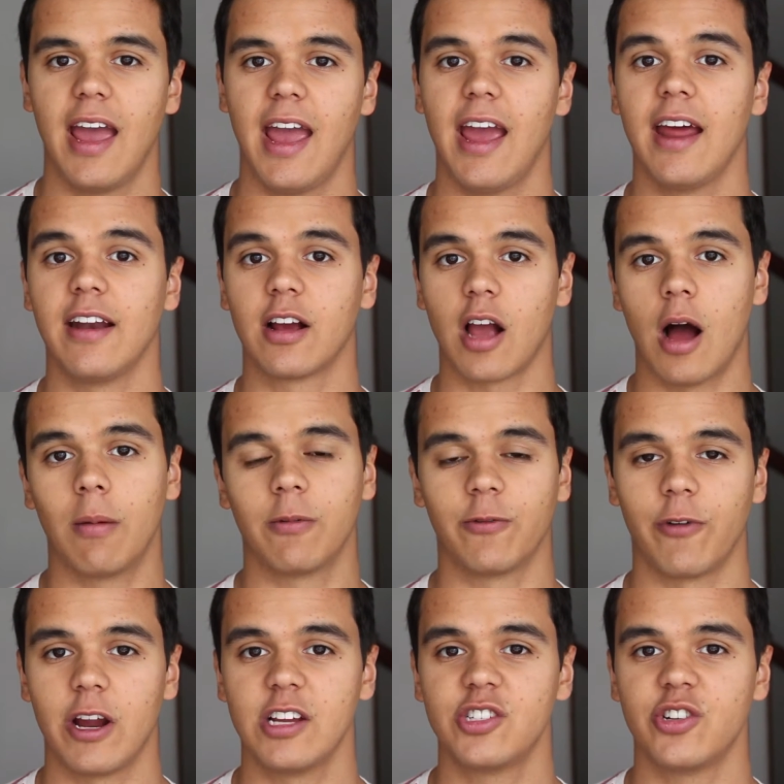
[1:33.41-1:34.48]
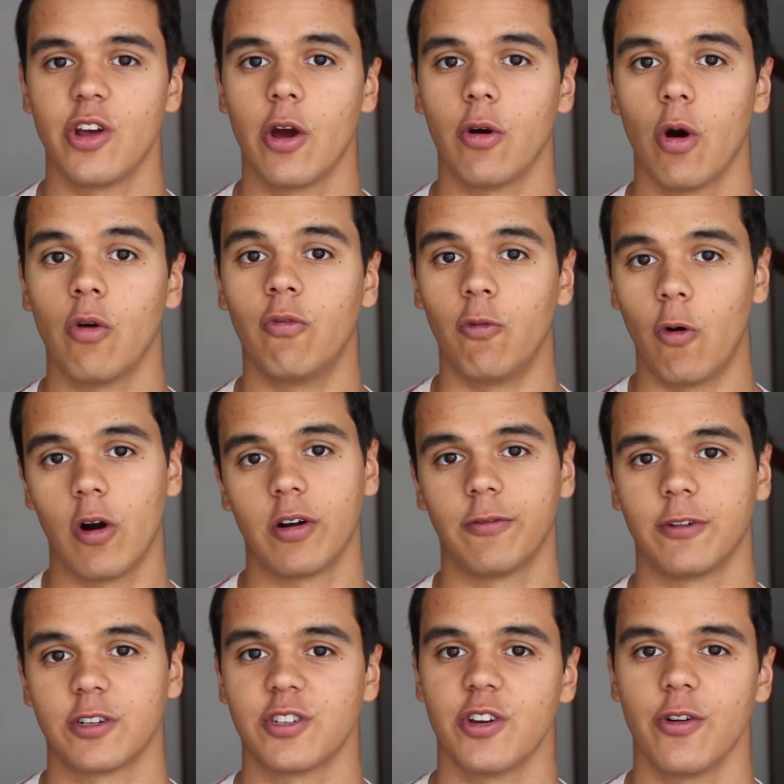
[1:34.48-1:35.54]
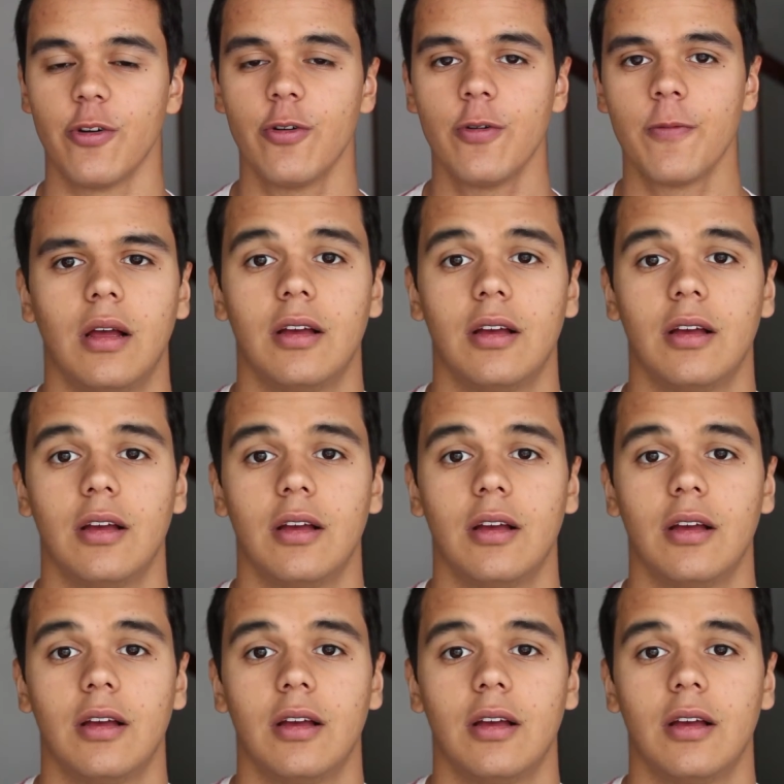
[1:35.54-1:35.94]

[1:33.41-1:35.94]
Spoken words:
and a common ratio of 1/2.